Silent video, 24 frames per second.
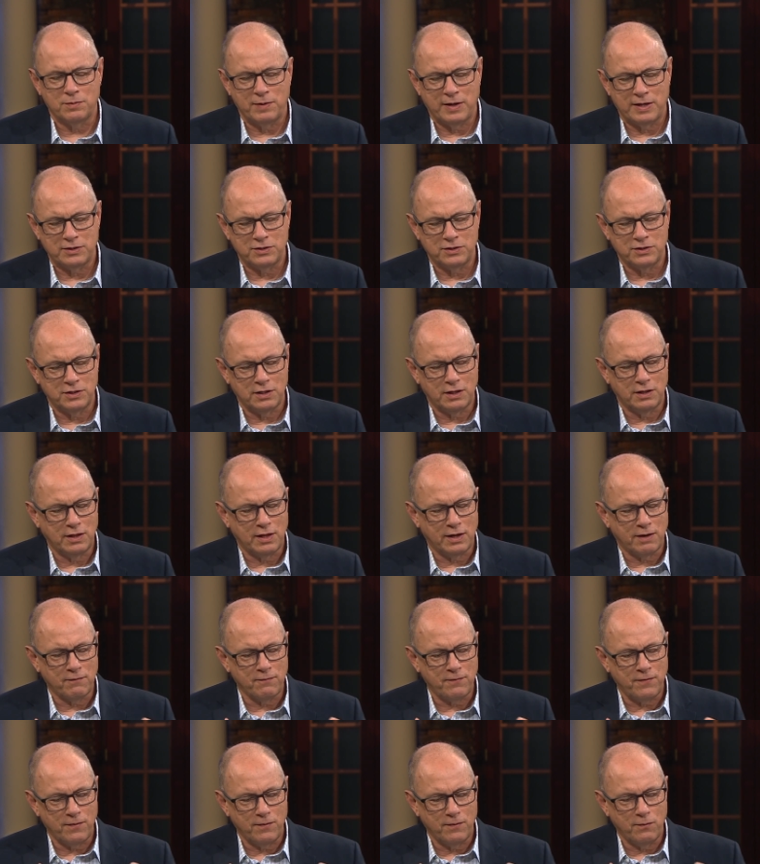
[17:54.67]
Pastor Jay, they
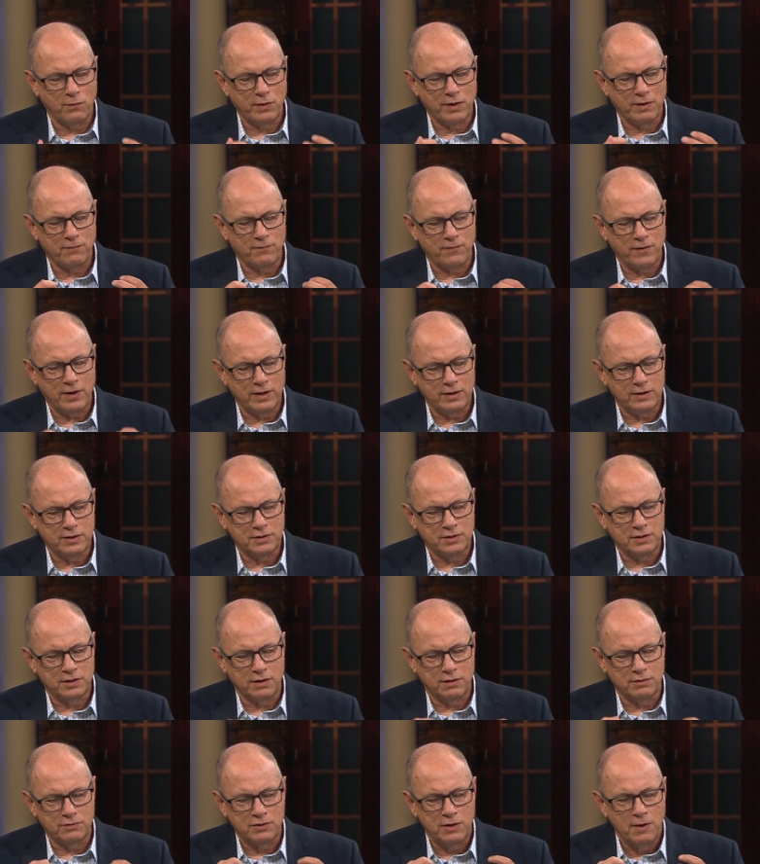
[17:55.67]
can, we can find
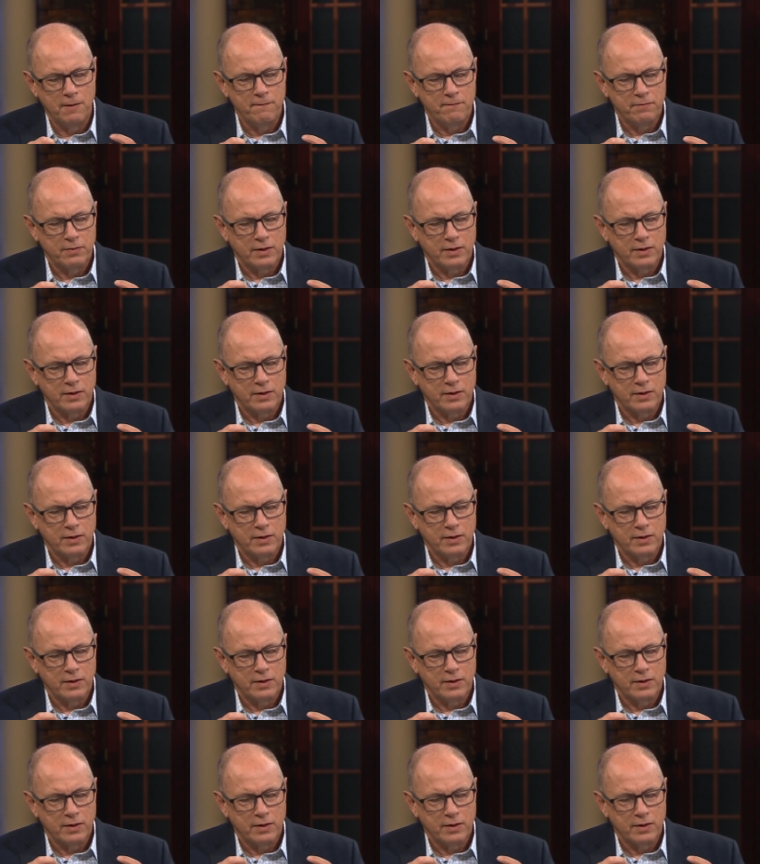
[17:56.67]
ourselves